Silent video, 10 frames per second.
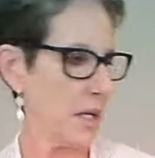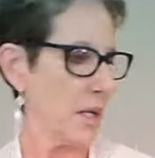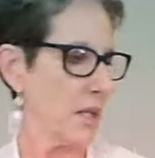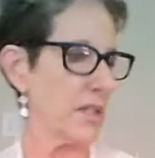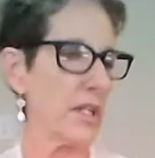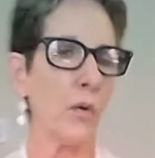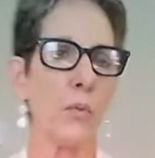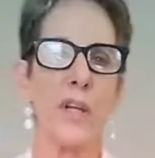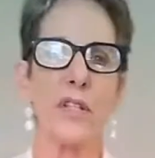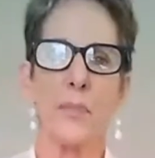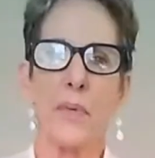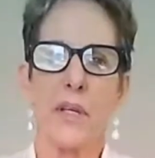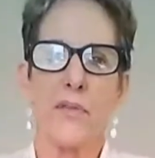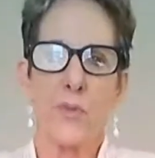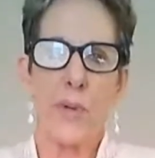So once
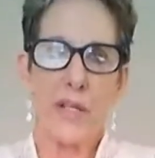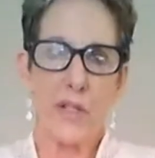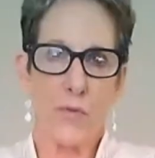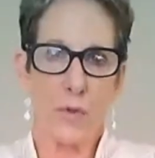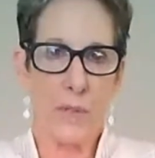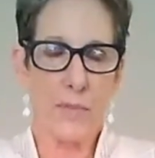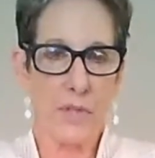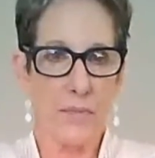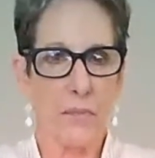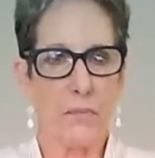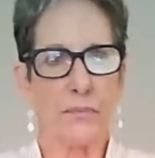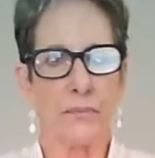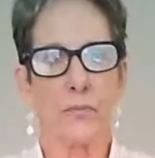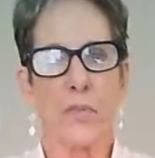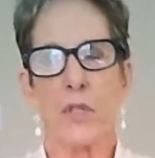we've transformed,
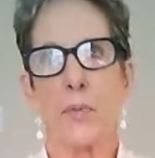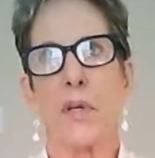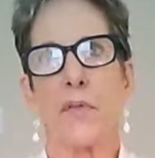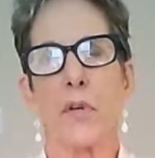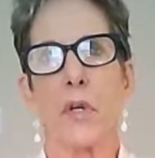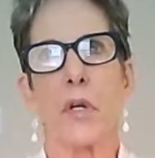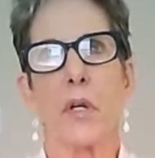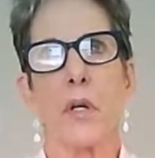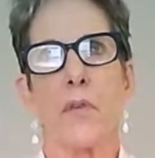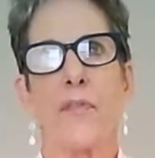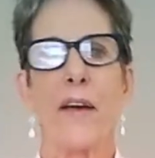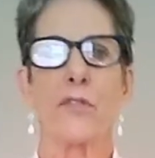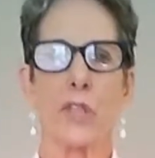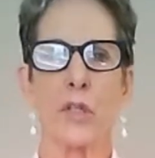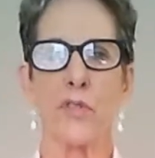once we've found
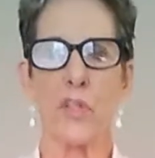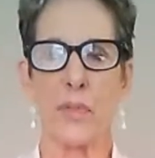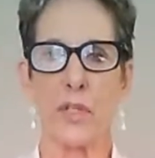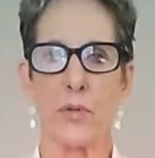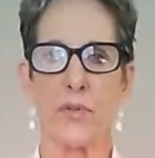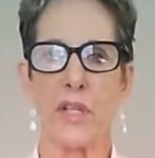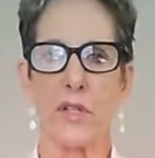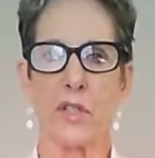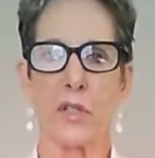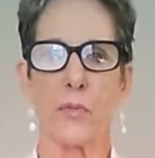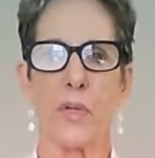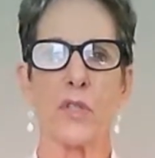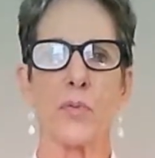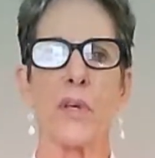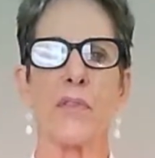our own spiritual center, once
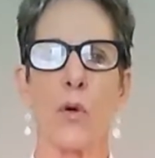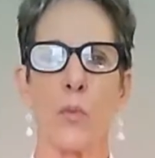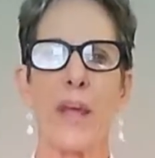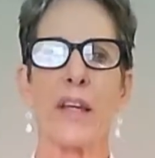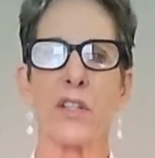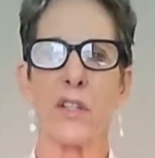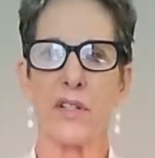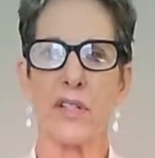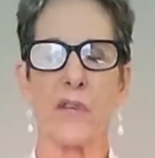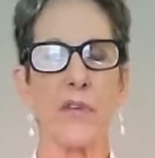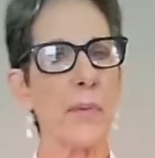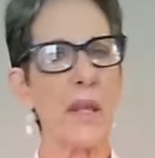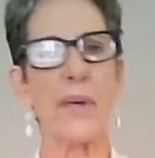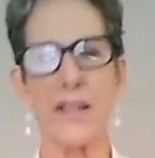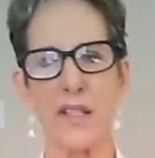we've awakened ourselves, and by the
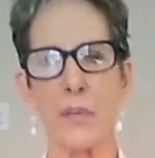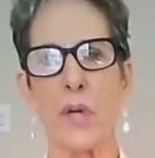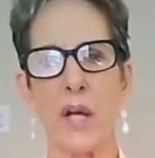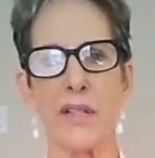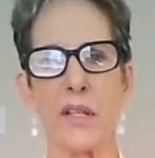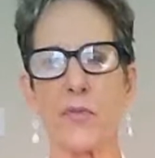way, it's a process.